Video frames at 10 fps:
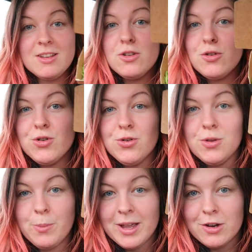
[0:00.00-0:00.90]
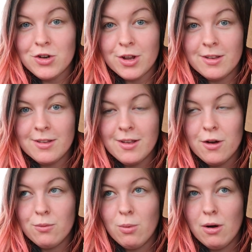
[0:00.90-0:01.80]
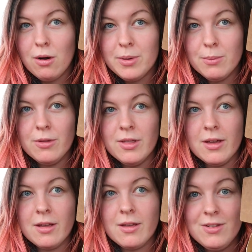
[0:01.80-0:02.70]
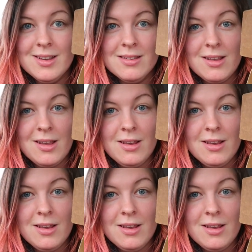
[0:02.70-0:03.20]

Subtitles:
This is a true depiction of what people think vegans